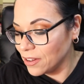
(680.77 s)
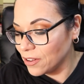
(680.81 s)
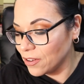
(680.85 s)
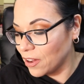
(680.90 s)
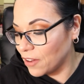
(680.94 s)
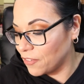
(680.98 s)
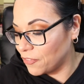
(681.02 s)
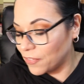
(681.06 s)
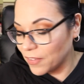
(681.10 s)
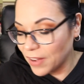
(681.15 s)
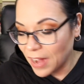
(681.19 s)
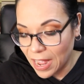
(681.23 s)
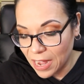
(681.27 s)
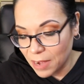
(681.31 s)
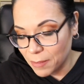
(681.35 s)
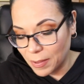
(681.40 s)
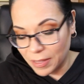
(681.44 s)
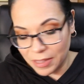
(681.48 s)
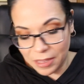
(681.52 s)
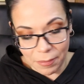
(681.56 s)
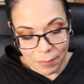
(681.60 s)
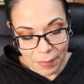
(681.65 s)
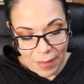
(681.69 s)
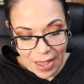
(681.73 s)
I forgot
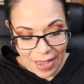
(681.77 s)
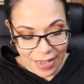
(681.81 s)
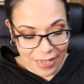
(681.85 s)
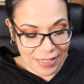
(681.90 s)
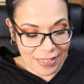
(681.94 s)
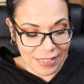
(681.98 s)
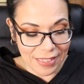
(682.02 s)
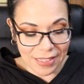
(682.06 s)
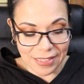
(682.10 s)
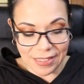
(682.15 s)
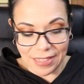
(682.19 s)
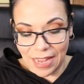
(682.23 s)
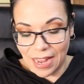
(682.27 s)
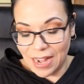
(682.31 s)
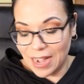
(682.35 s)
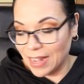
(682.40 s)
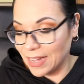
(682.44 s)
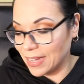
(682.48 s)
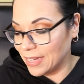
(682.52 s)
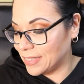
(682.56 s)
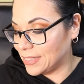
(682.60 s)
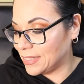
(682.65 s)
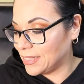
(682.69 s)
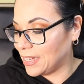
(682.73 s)
about the box, because
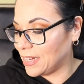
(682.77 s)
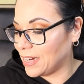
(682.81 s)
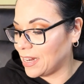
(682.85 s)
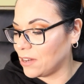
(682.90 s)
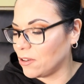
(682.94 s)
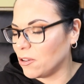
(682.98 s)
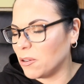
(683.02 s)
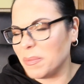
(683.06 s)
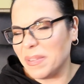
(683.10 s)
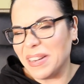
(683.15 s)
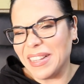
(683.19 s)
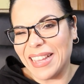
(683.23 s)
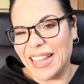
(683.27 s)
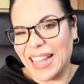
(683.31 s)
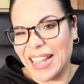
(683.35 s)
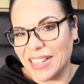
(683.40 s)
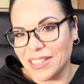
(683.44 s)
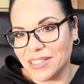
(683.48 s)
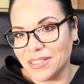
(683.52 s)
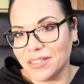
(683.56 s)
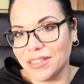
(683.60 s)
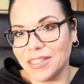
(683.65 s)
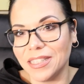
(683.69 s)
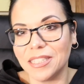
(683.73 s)
like I said, I normally
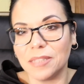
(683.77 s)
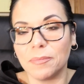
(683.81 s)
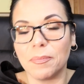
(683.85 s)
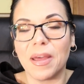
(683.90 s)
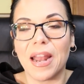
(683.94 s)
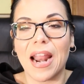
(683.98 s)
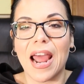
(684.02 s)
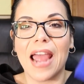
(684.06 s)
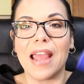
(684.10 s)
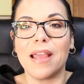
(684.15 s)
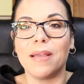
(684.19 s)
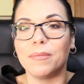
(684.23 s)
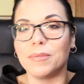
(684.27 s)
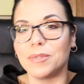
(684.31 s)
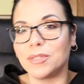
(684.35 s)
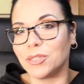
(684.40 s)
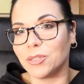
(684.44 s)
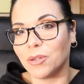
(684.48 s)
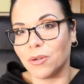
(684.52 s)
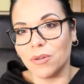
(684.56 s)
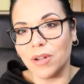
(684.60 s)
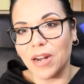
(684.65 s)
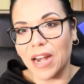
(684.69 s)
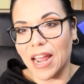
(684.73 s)
cancel these, but I am
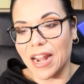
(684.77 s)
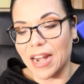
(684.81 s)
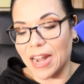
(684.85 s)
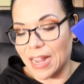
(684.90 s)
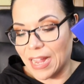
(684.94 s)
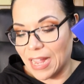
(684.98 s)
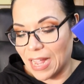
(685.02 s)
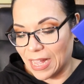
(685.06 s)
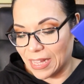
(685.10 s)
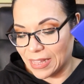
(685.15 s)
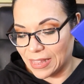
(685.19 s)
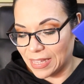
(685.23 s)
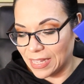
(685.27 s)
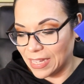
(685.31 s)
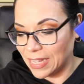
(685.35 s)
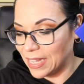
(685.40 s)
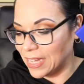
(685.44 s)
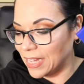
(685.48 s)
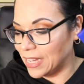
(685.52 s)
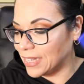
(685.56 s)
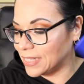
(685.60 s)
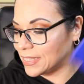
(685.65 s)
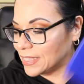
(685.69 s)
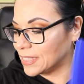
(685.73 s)
so glad I got
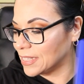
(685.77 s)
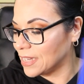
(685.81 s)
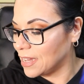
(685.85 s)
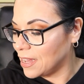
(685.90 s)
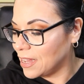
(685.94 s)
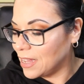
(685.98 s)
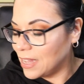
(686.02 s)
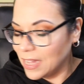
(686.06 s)
this.